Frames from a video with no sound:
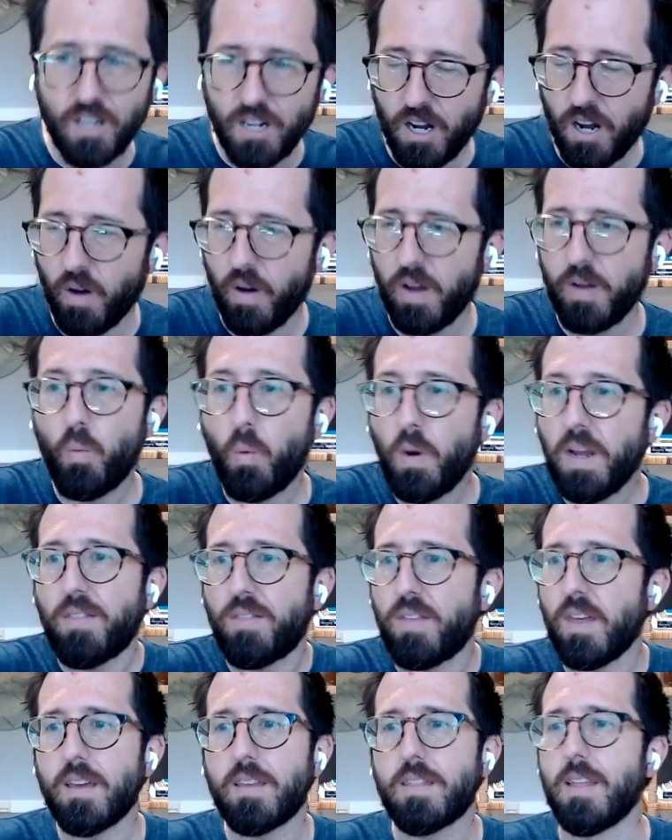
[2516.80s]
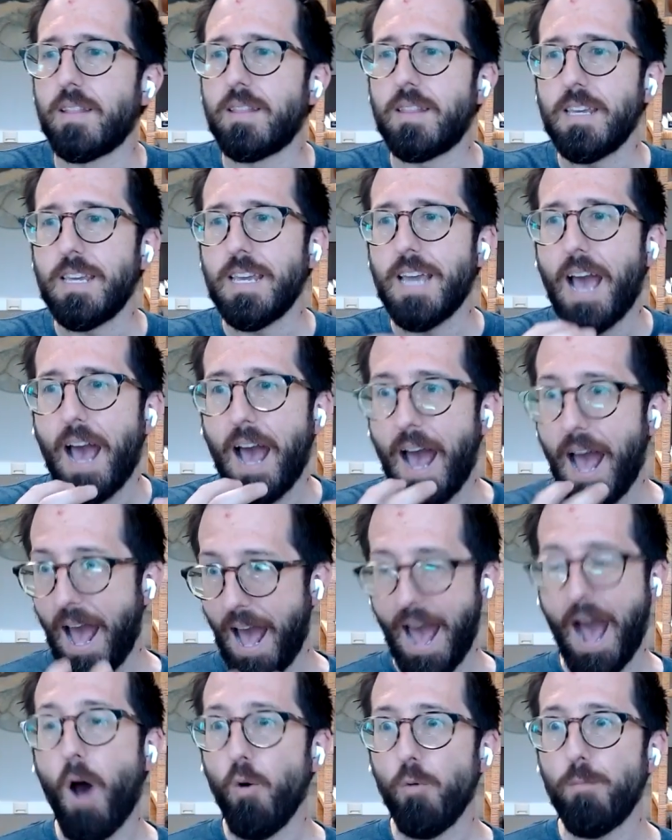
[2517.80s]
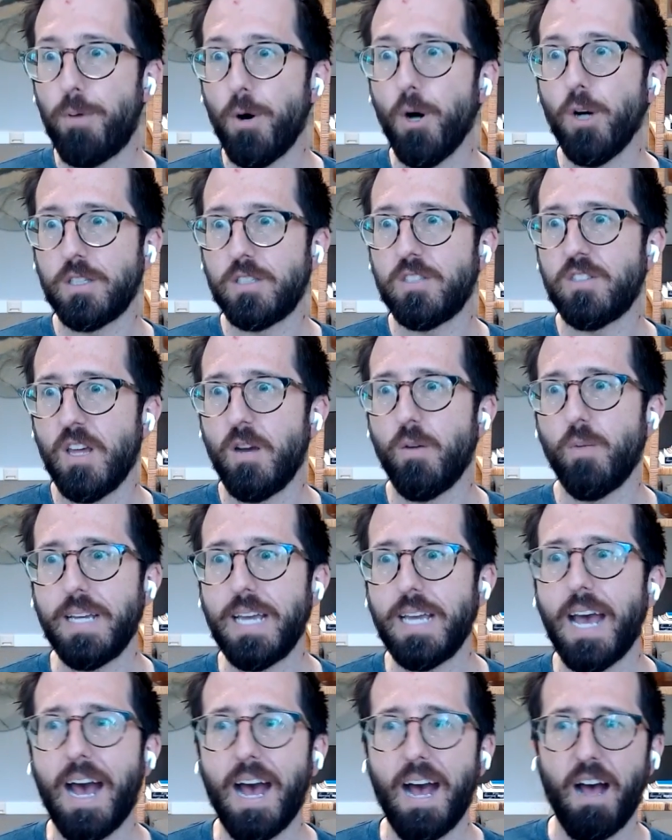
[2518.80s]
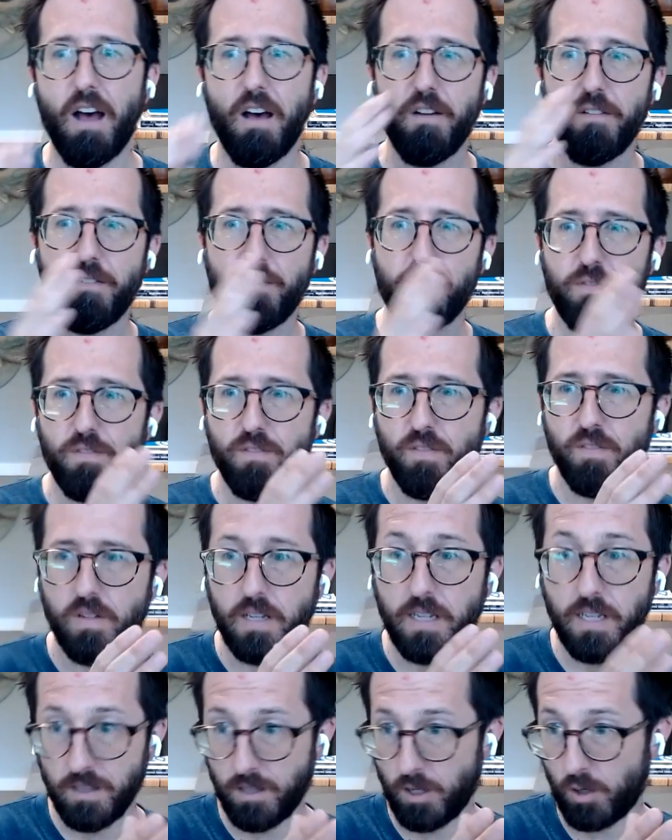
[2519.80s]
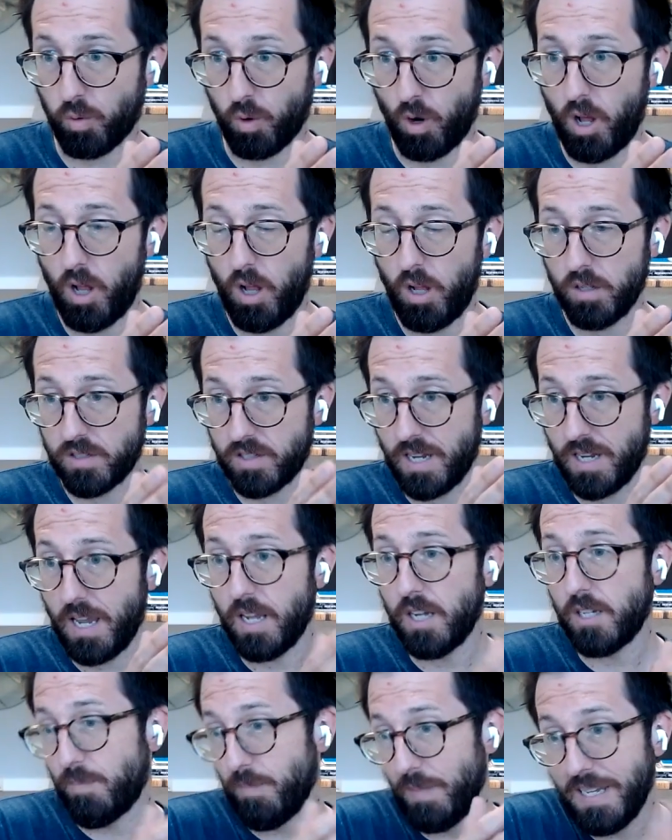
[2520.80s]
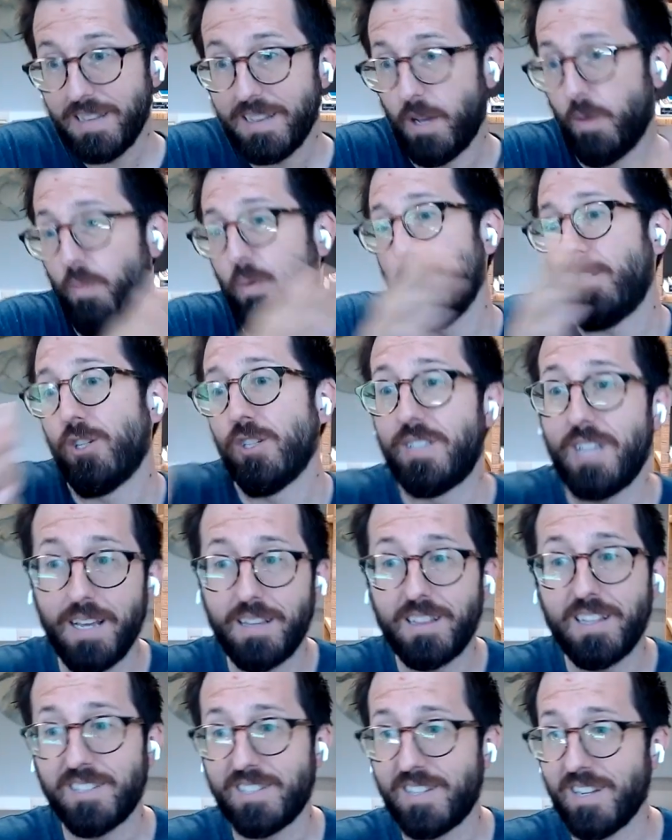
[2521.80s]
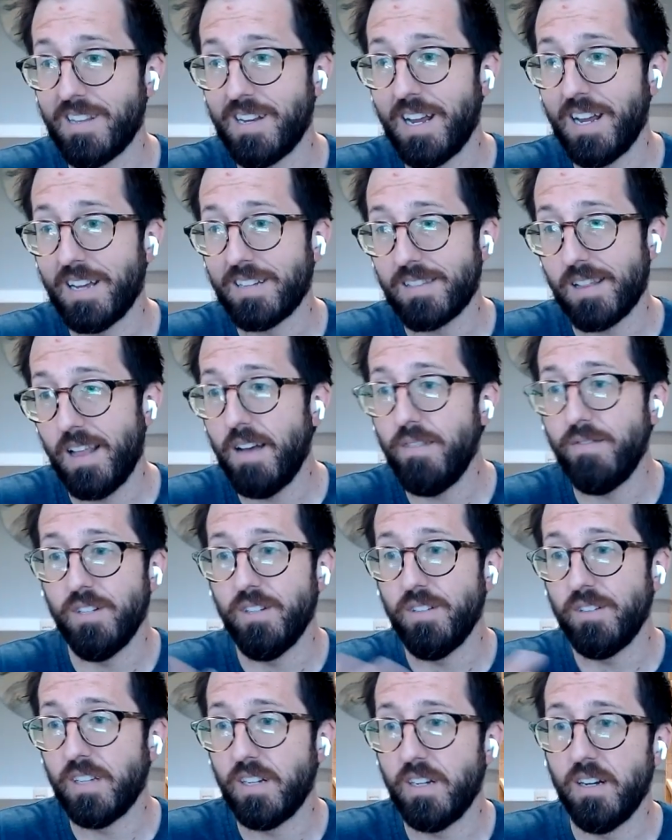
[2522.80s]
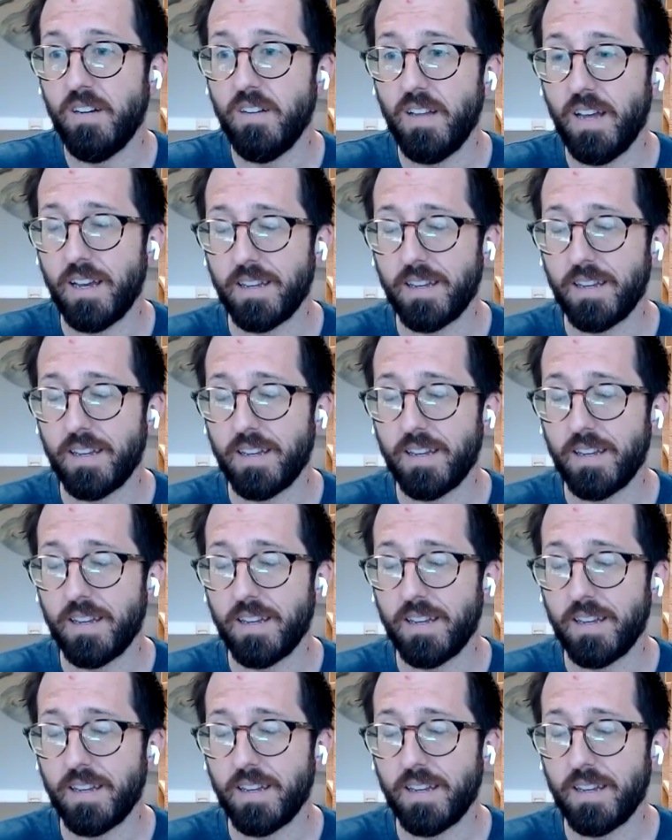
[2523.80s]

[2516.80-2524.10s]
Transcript: uh, you know. And we think that the outputs that we have in the crawl stage mean that we should take this to the next level